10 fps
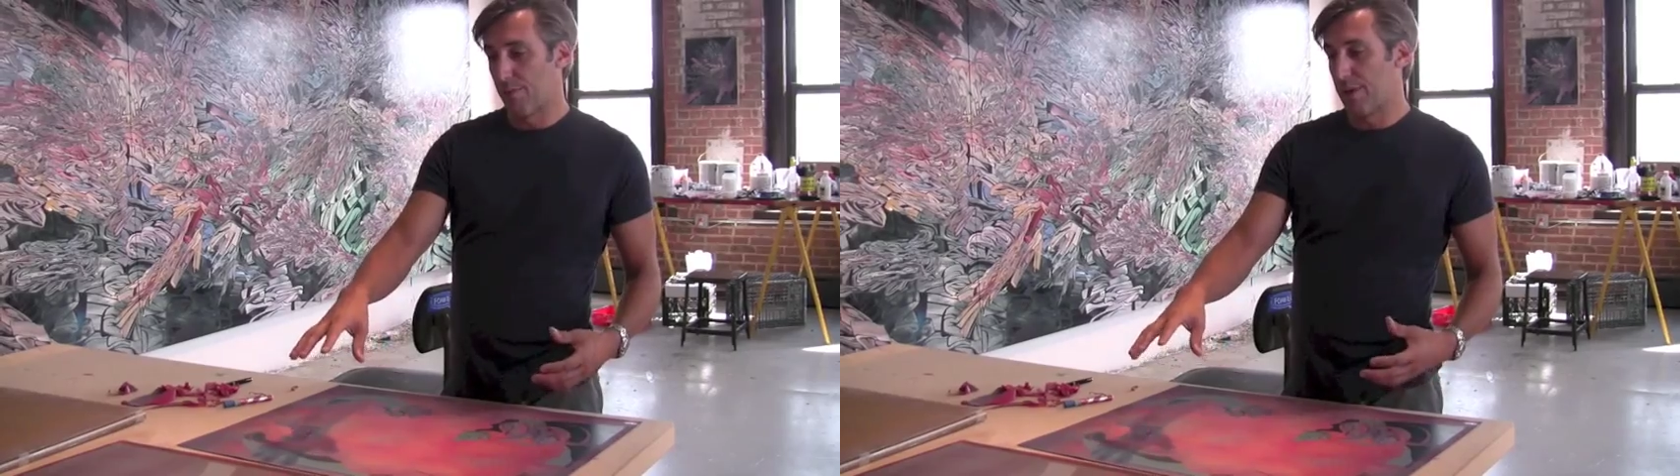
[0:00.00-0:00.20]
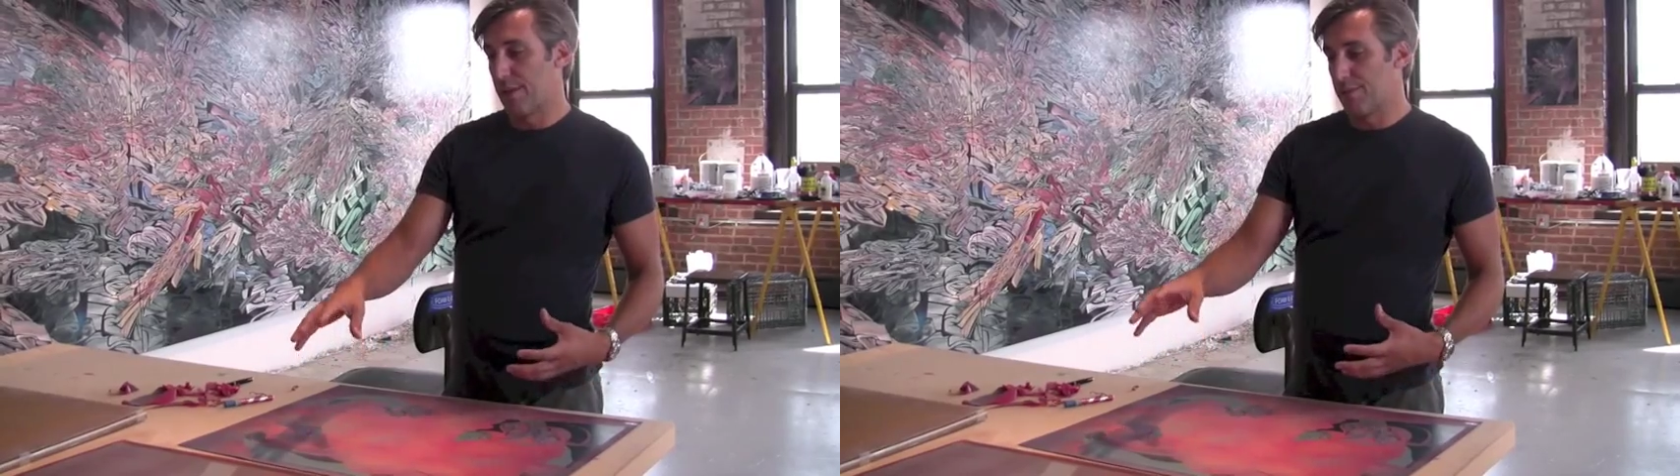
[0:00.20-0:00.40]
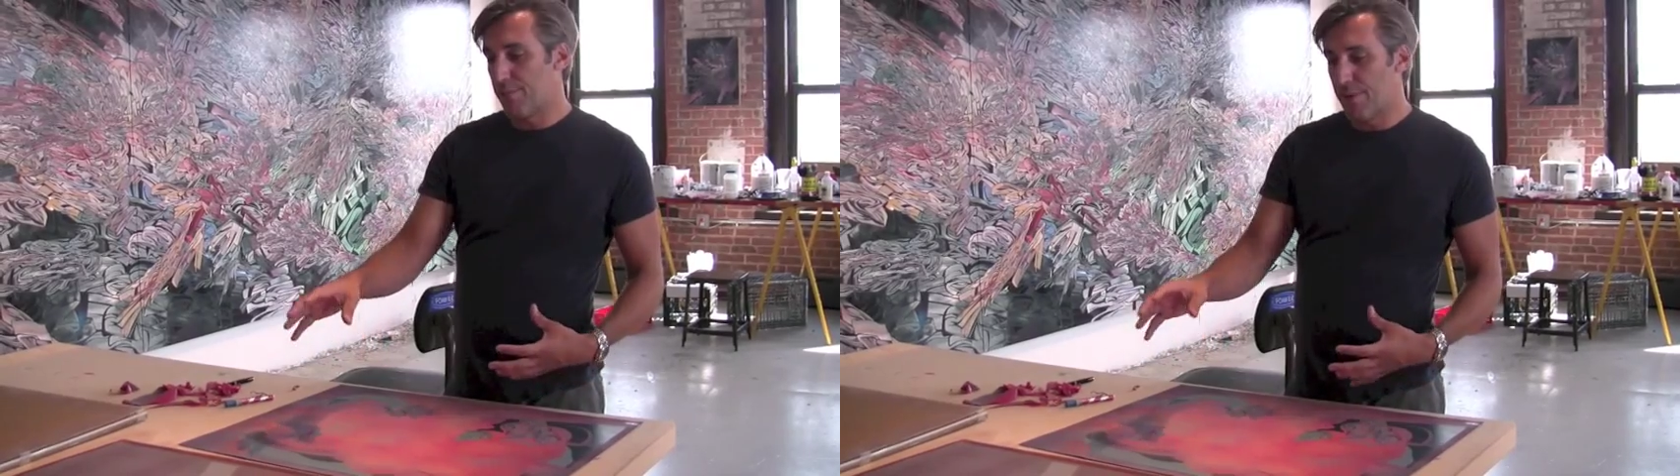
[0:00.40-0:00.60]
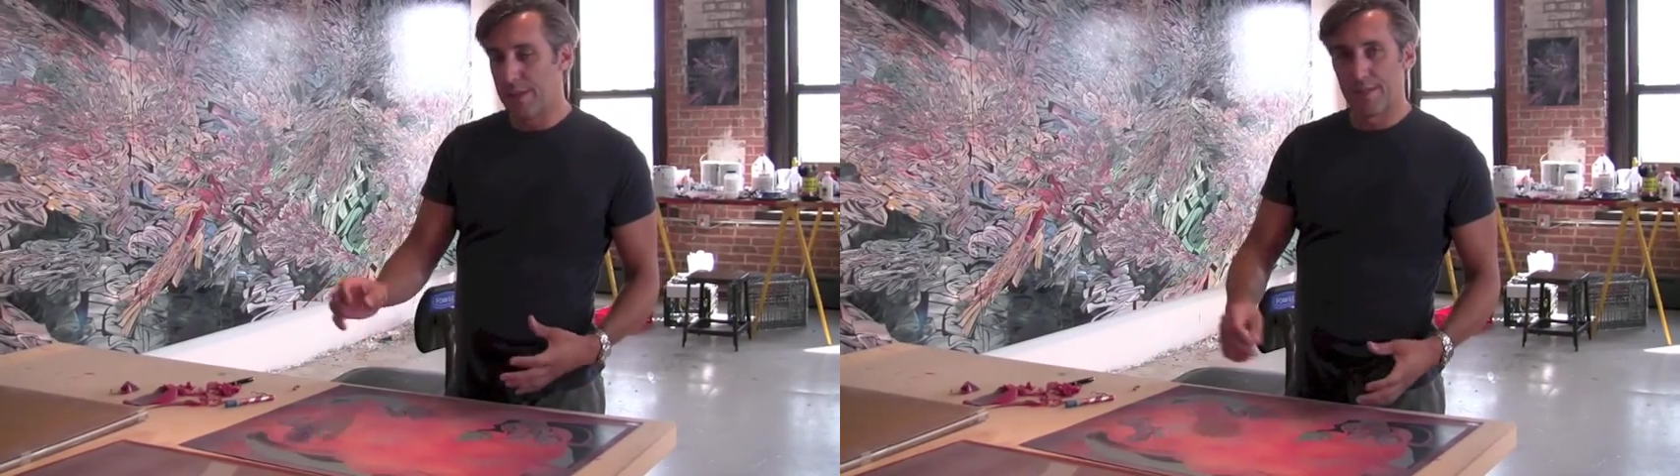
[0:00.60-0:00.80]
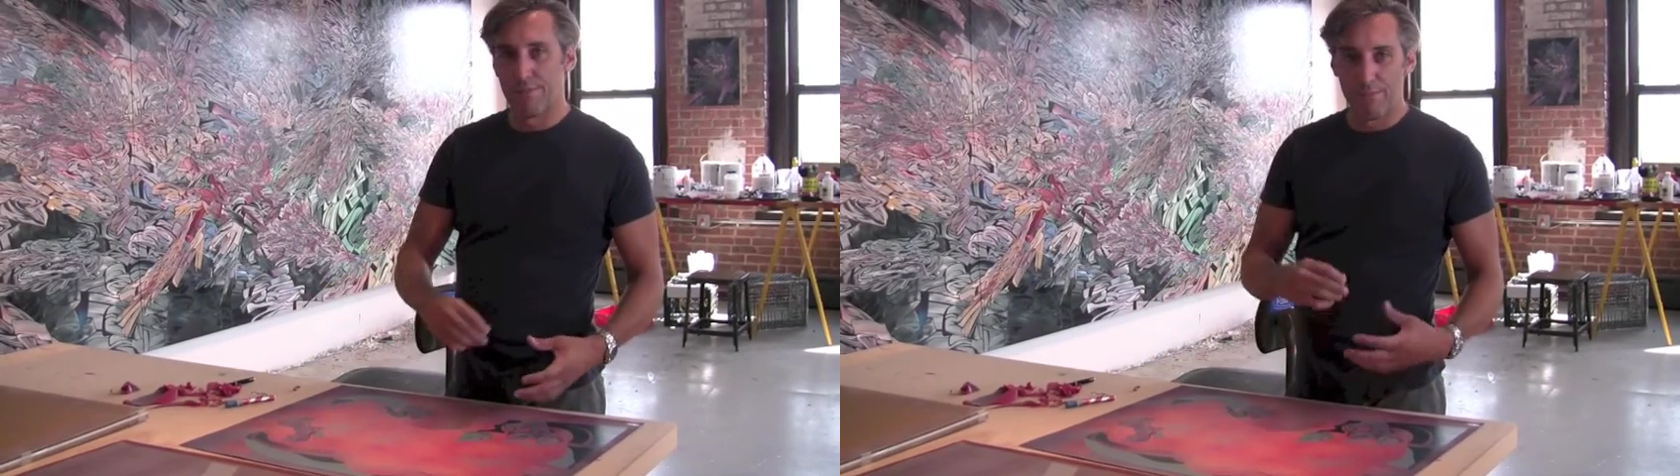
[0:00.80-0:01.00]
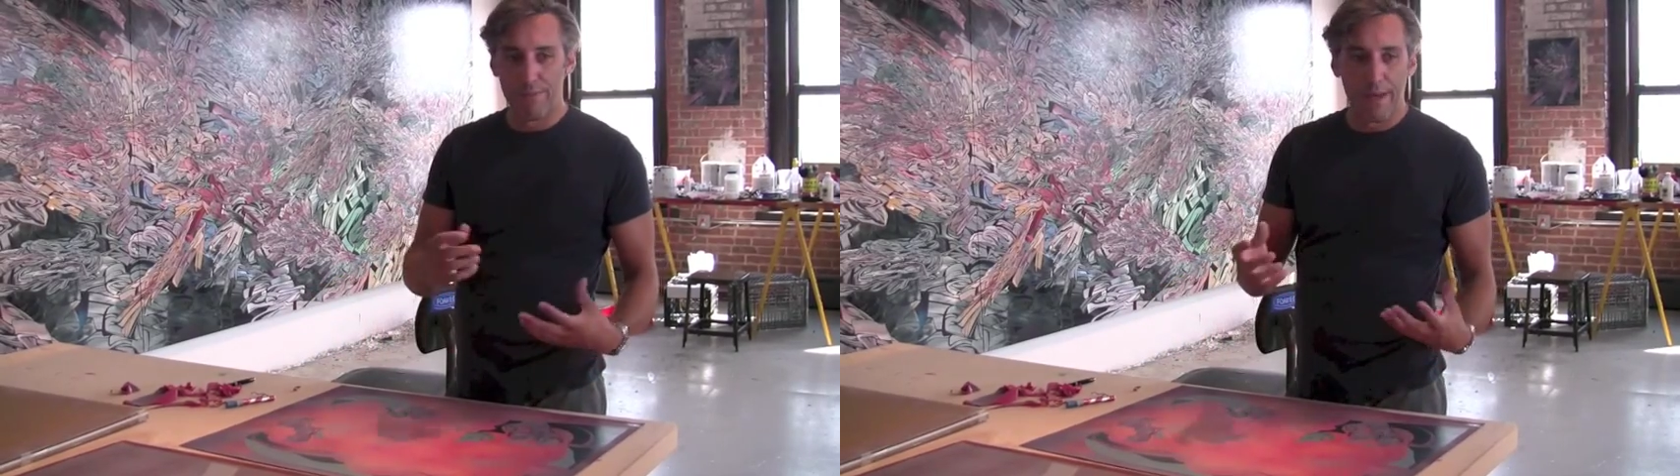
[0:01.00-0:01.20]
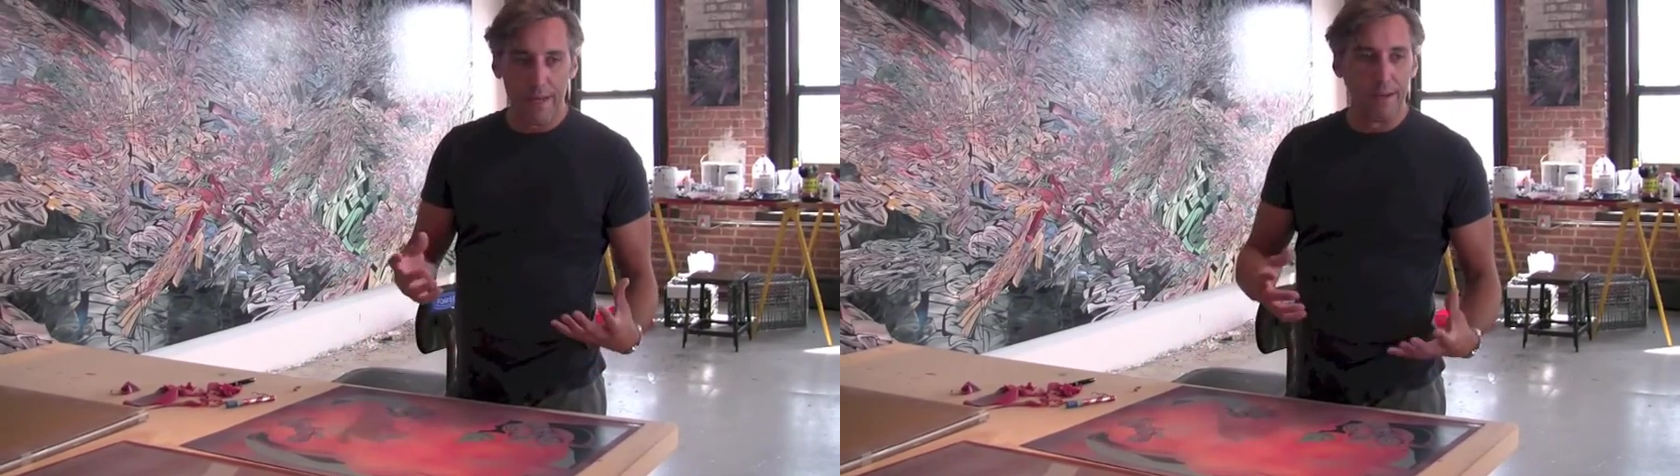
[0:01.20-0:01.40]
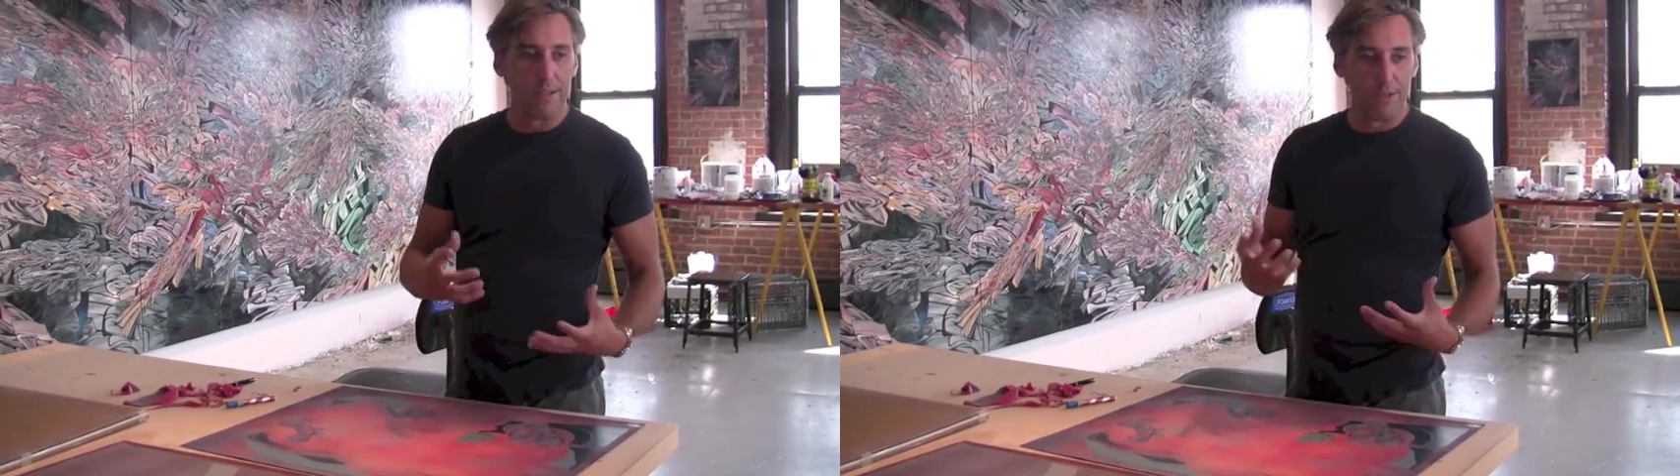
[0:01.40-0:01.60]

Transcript: one of these prints in a